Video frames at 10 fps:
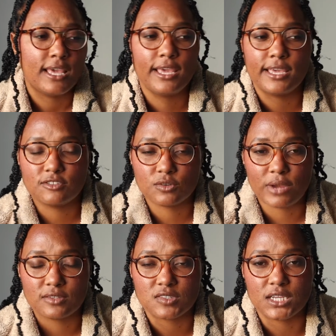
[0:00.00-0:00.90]
He gets
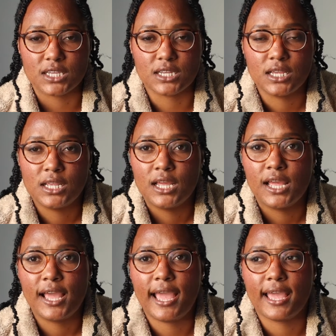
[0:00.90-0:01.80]
arrested
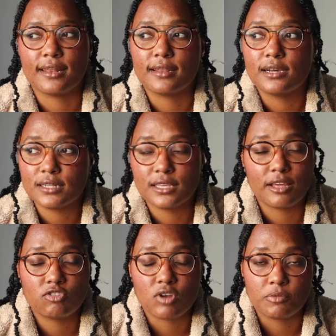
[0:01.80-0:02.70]
and luckily
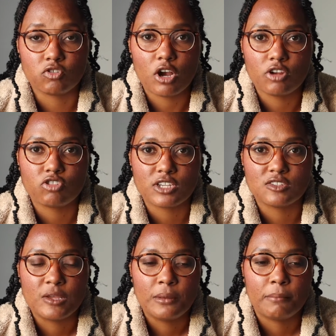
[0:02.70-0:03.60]
they drop the charges,